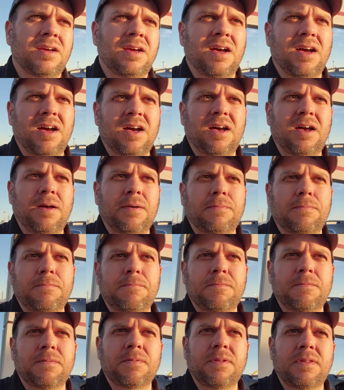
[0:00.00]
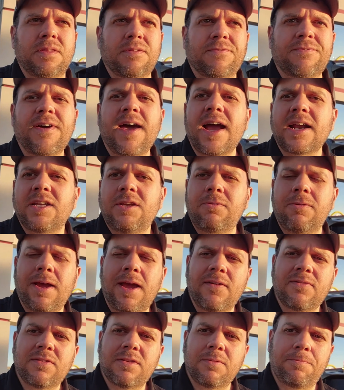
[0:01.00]
The fact you
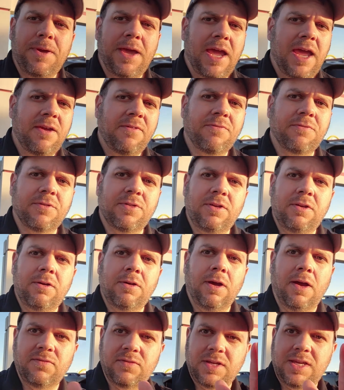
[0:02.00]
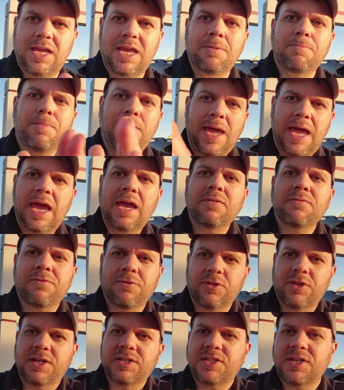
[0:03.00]
have to pay for, you have to keep paying
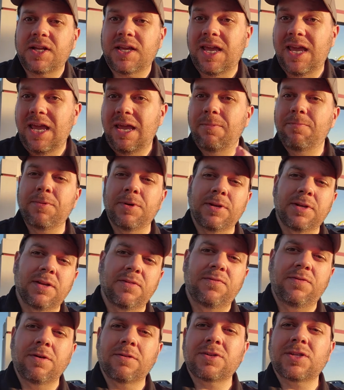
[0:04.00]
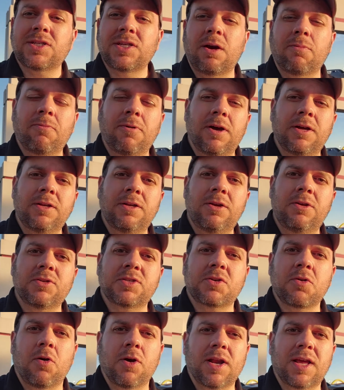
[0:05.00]
for this to keep it. If you're someone who's
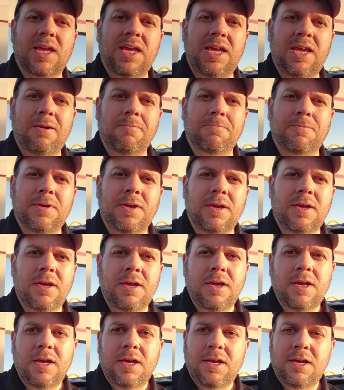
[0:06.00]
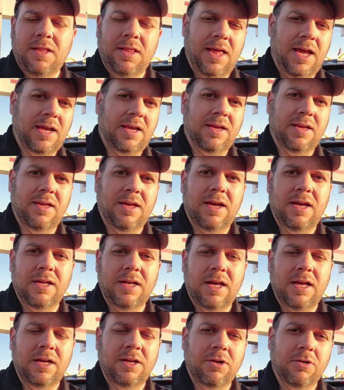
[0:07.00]
going to keep like
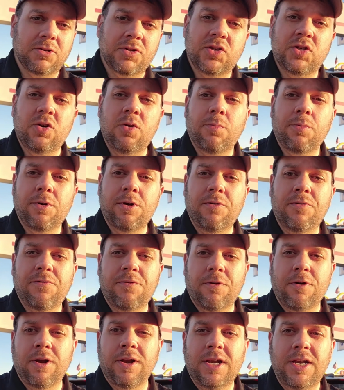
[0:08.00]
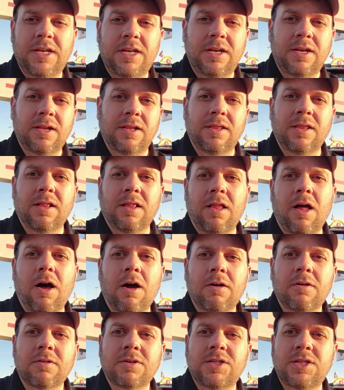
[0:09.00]
your Subaru for a
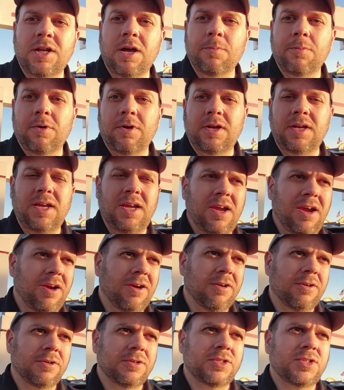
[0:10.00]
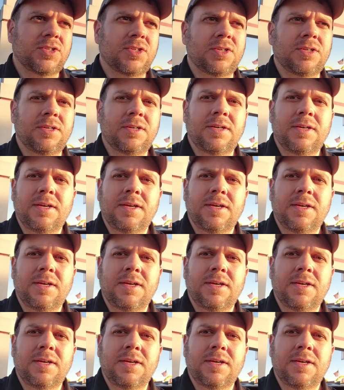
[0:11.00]
large number of years,